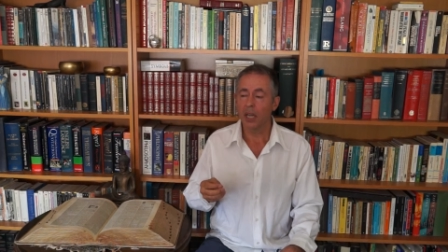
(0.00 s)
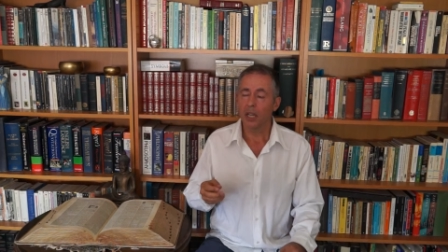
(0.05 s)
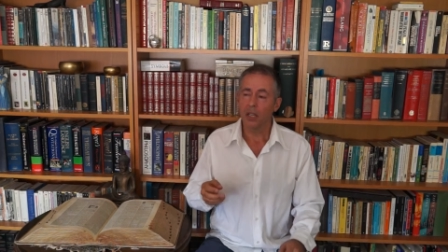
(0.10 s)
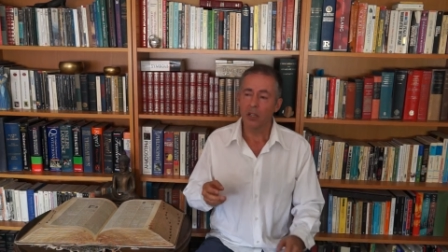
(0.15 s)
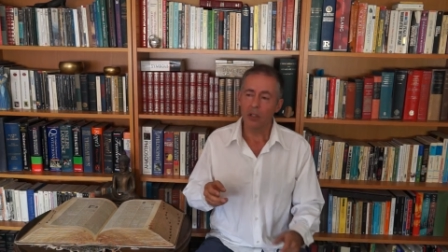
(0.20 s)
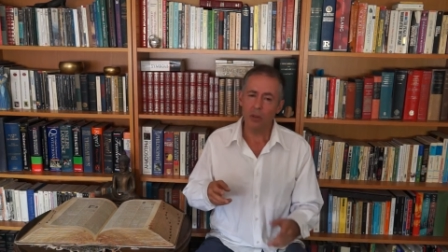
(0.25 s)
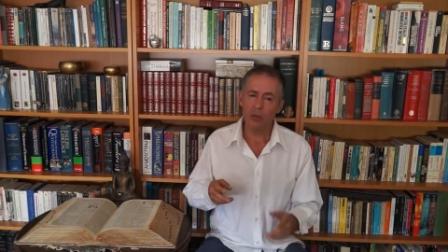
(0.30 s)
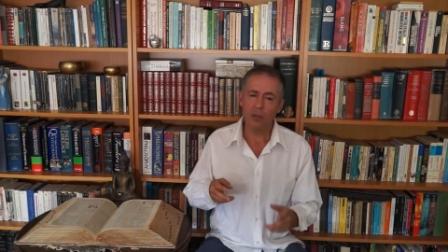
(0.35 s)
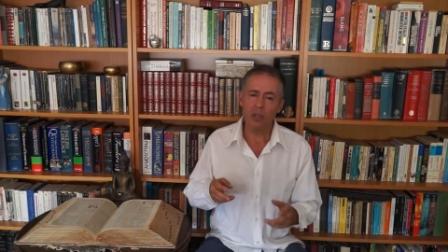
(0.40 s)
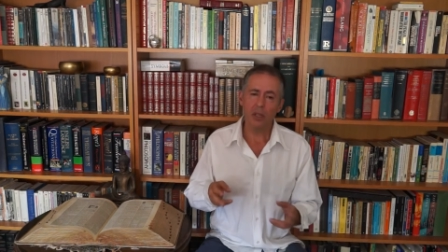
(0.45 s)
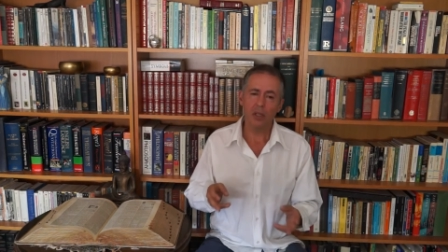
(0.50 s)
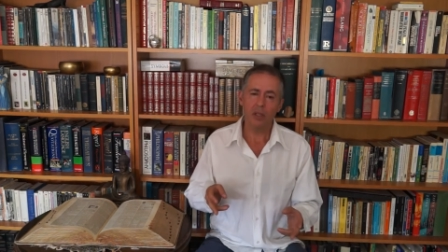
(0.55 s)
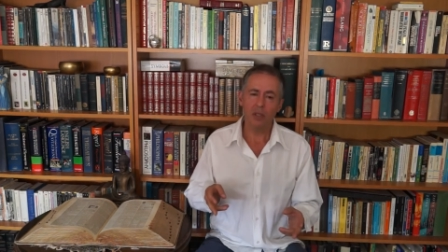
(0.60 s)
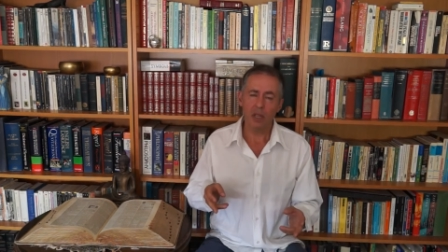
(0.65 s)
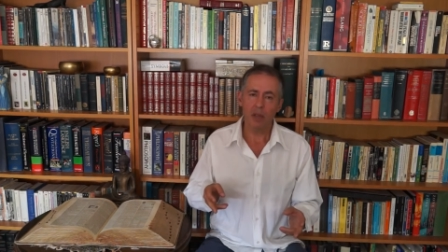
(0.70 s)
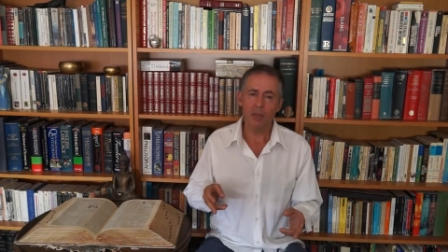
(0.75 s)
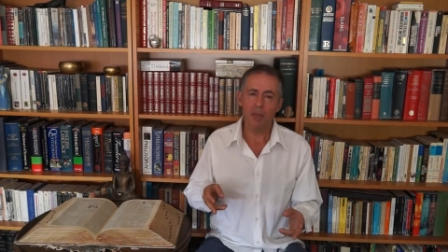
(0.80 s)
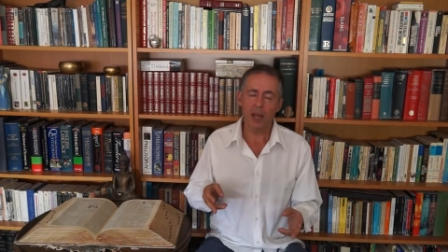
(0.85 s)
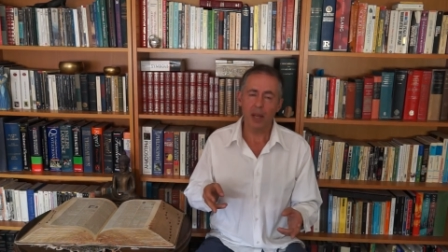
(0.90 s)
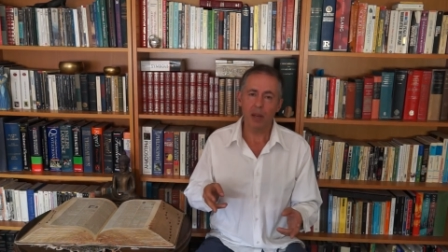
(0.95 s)
Using
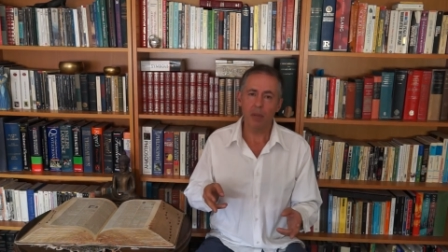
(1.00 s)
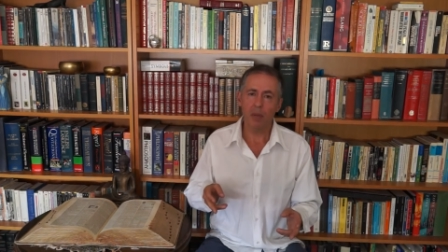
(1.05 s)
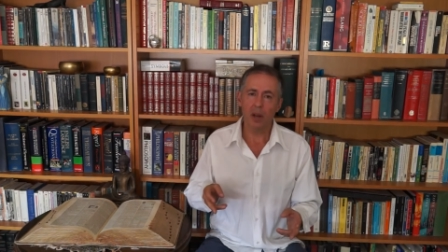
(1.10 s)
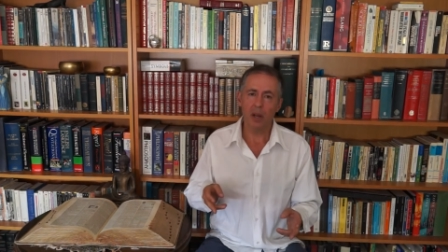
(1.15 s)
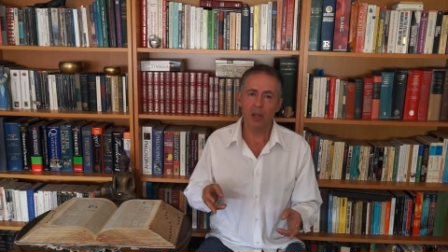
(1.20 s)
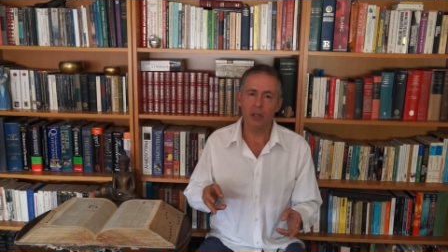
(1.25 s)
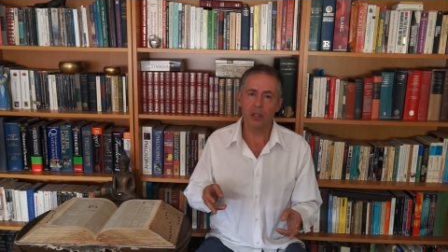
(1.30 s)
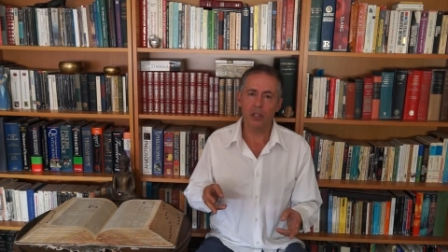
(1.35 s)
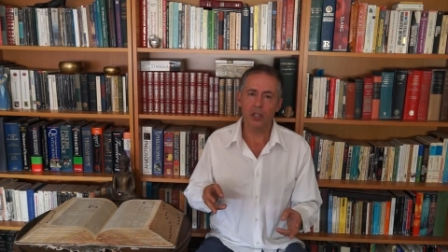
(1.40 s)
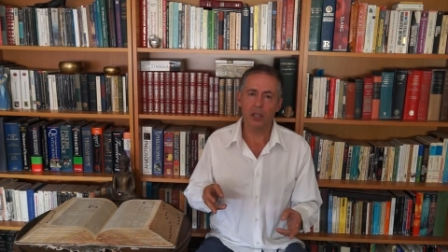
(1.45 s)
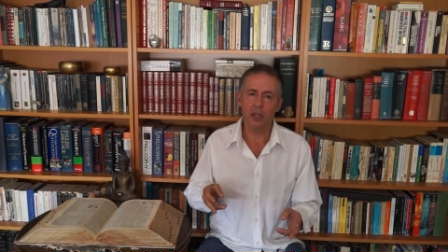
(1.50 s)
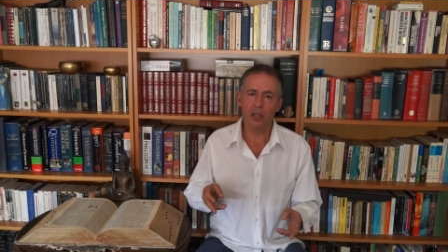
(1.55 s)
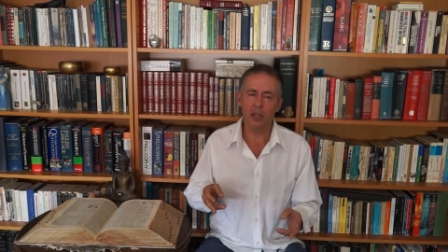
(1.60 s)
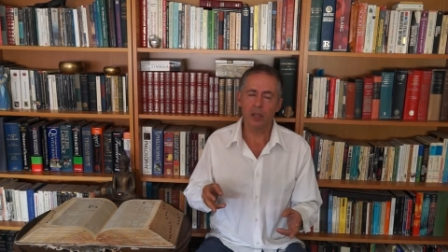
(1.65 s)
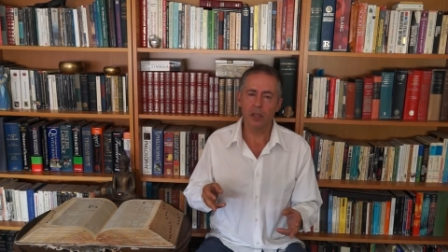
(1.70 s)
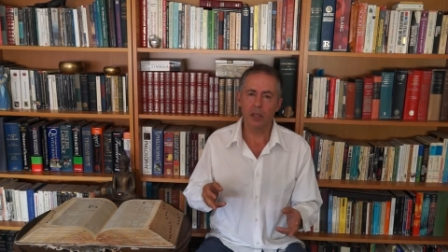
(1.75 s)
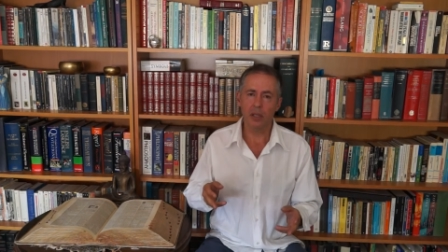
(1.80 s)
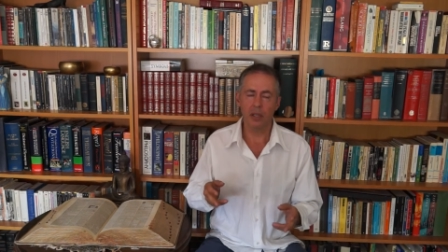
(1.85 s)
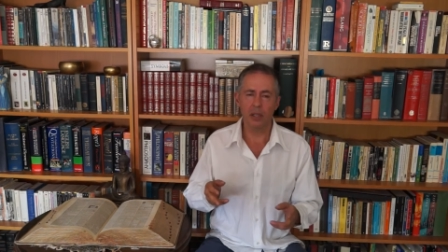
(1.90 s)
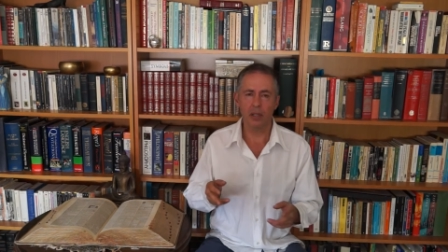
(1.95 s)
some
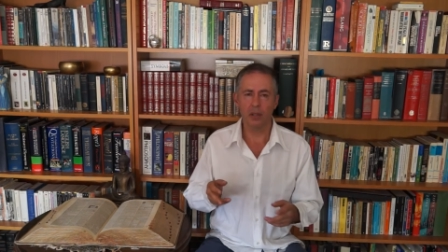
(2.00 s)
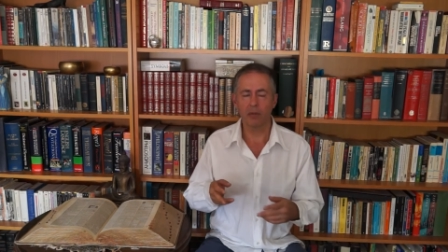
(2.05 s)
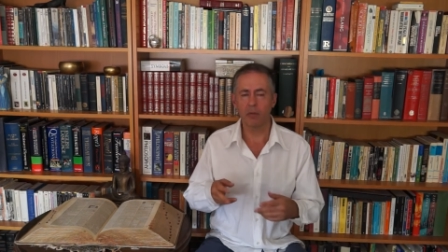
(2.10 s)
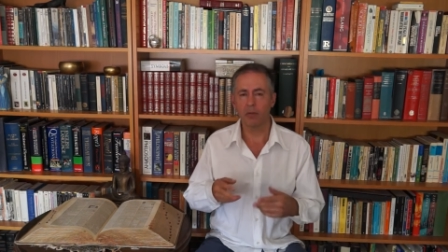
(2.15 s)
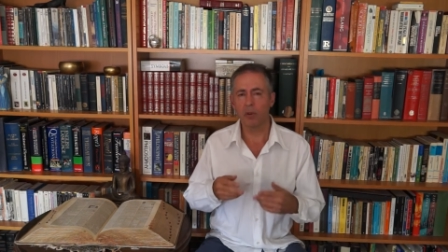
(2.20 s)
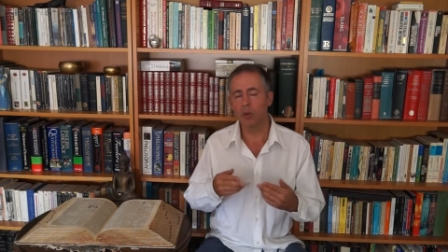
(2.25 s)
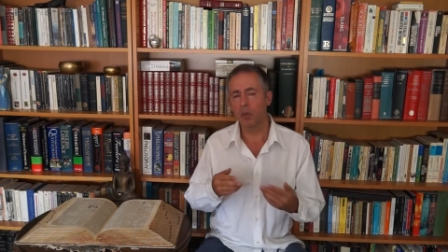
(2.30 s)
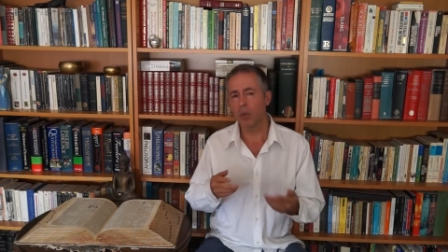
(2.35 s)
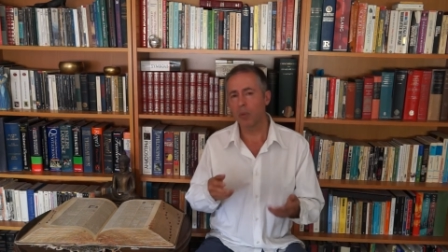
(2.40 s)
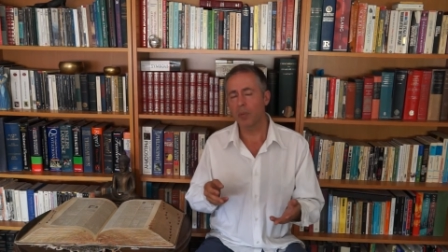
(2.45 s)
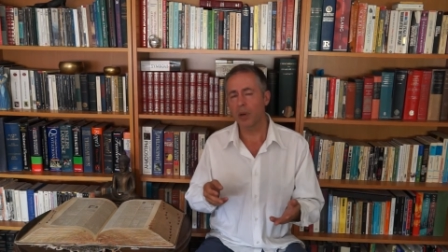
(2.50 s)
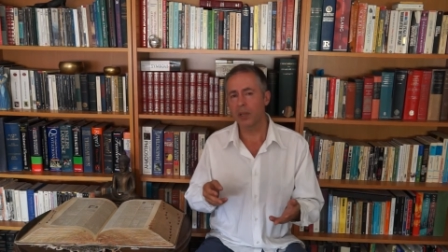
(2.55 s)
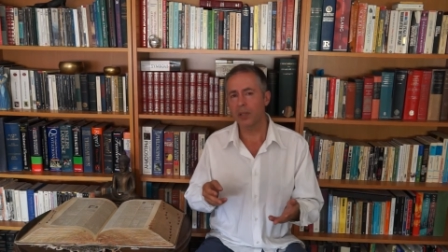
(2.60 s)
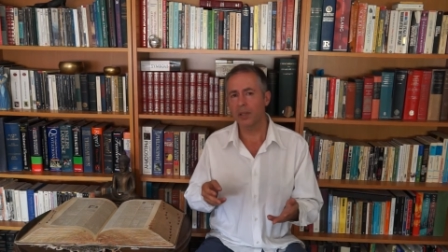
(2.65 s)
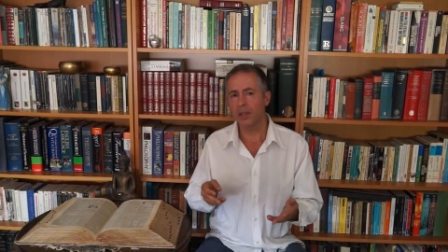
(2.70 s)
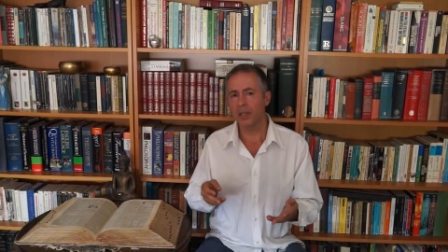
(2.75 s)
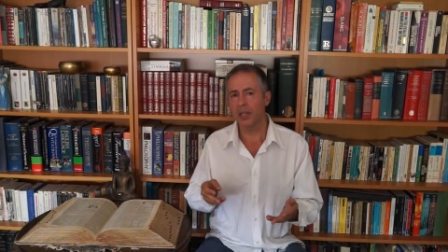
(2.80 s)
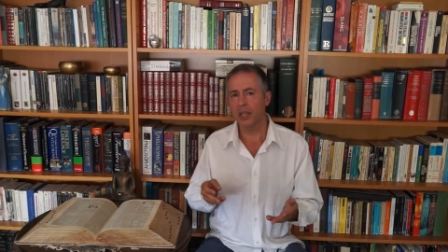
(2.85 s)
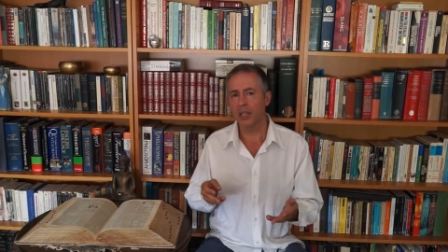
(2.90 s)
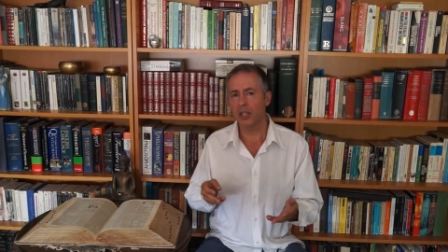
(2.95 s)
etymologies in verbal
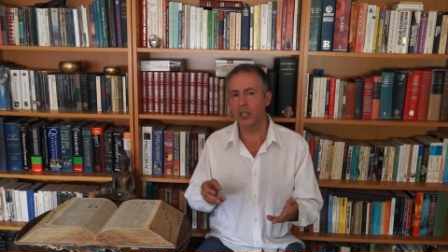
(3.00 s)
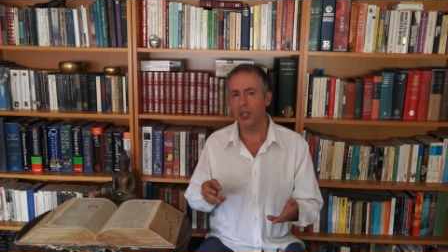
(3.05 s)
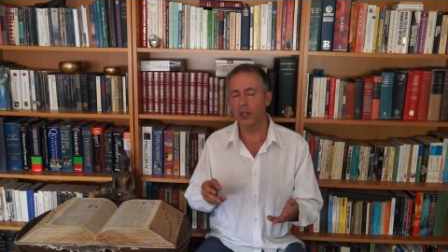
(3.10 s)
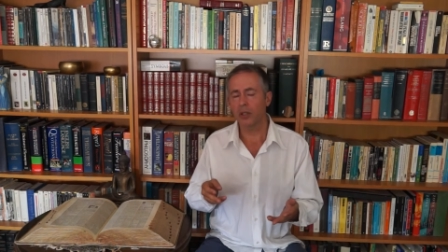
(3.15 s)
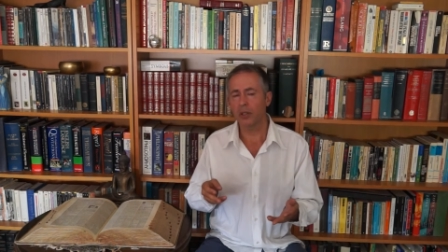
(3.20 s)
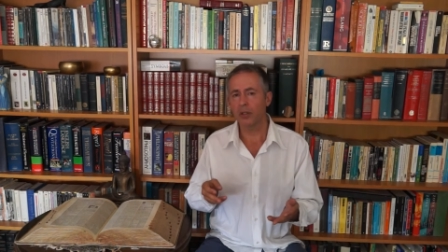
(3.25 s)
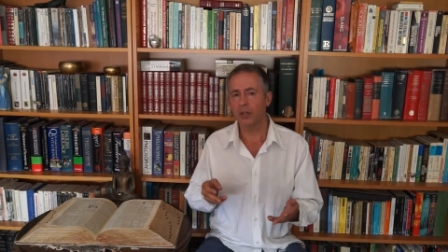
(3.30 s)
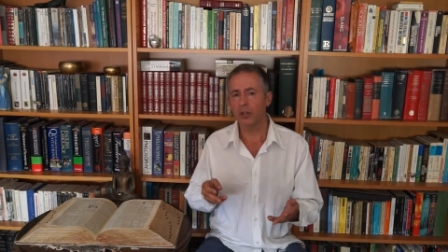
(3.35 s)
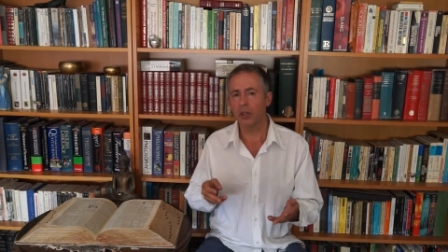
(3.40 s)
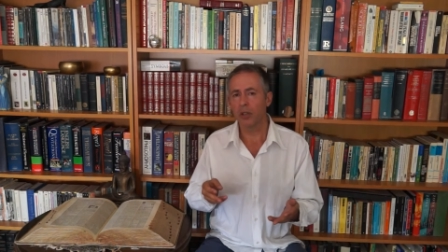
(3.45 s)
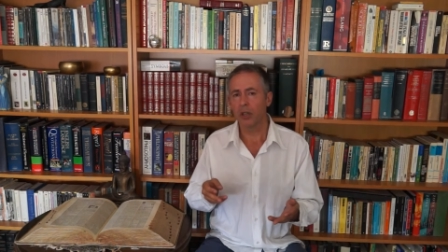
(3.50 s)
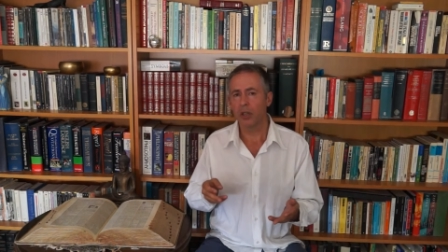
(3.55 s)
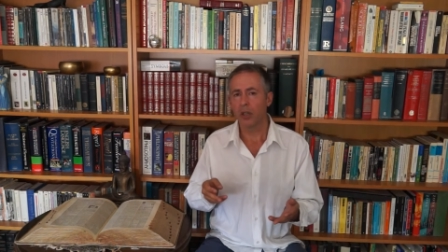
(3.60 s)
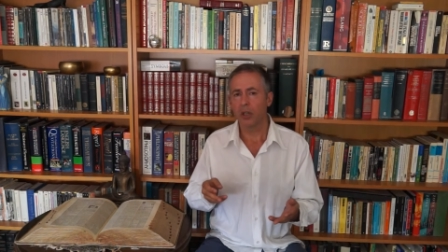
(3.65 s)
presentations